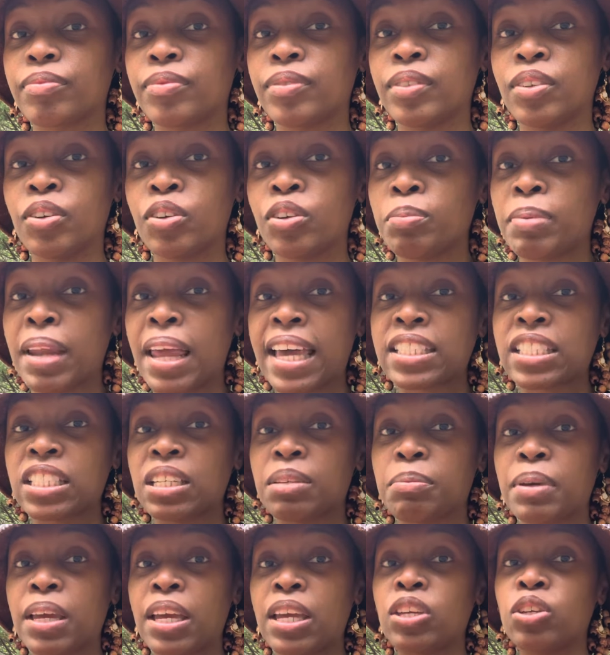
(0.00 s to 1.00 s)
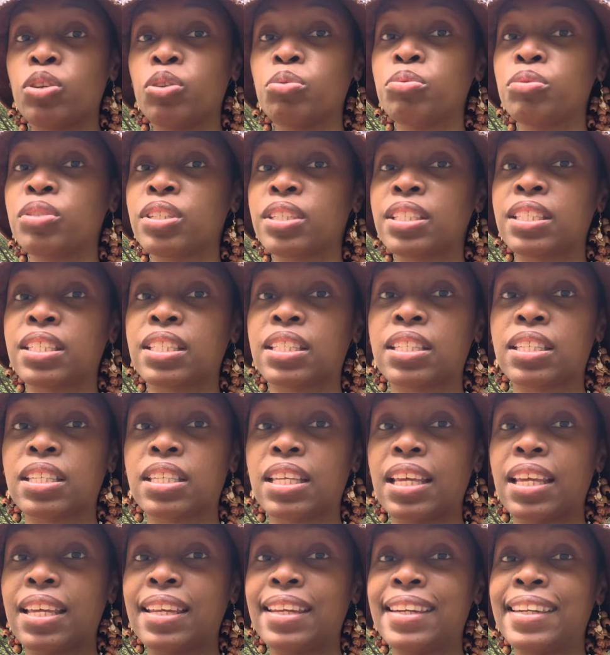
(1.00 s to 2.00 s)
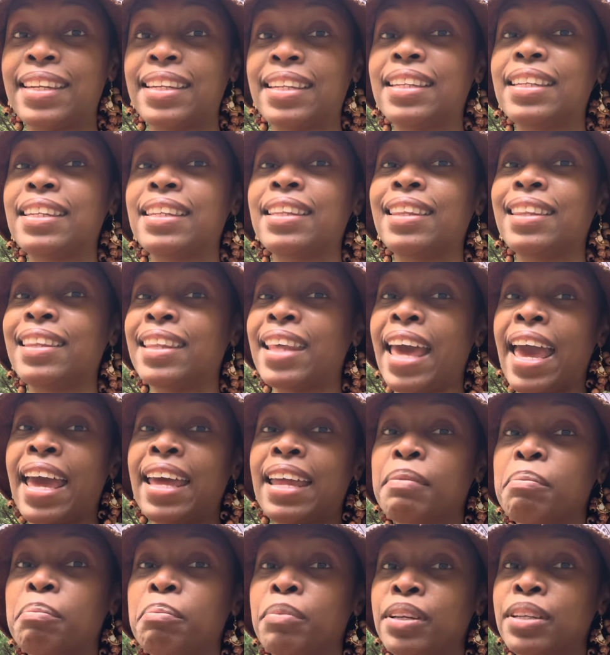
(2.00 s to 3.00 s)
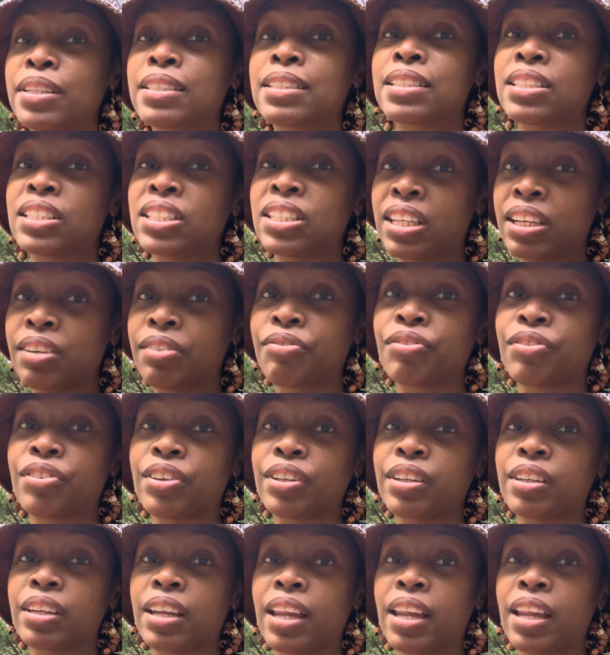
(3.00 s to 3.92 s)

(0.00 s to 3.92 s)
You're the black sheep, and you just that much different.